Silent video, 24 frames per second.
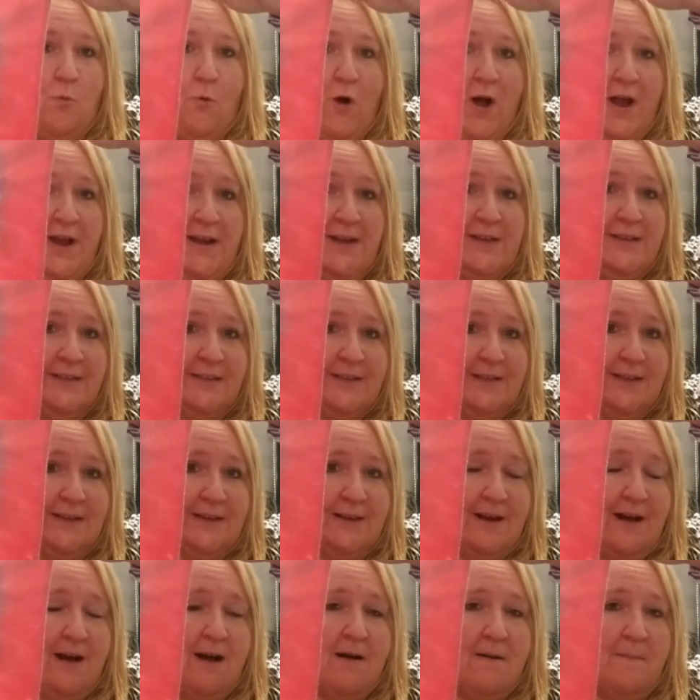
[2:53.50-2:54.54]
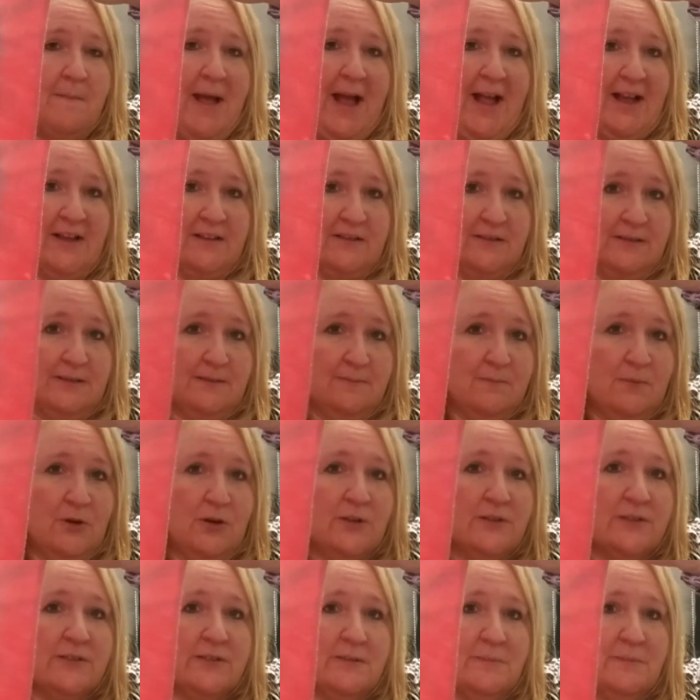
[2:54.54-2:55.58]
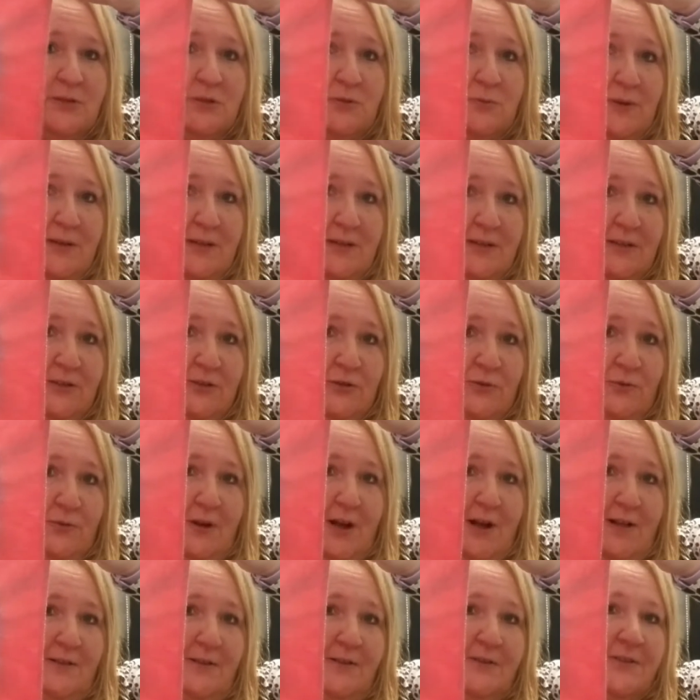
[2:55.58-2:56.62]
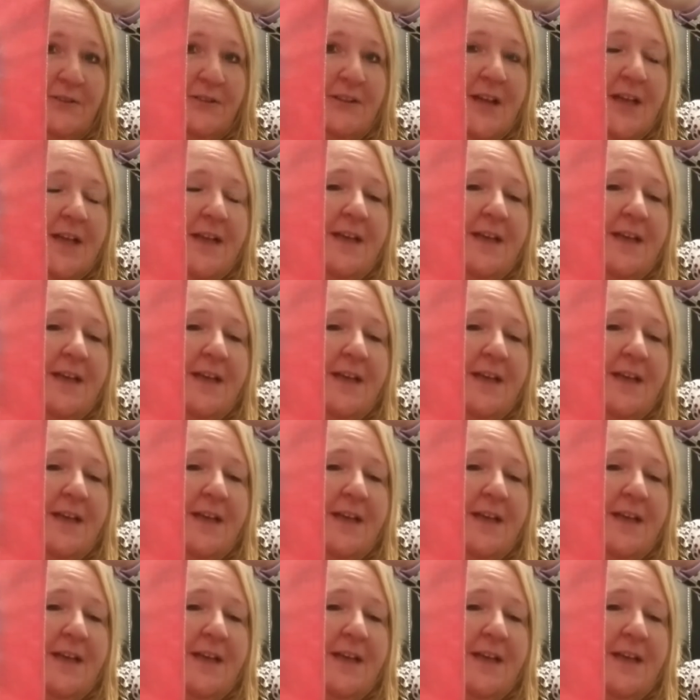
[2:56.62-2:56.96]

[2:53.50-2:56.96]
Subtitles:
white accent marks in between the 2 colors.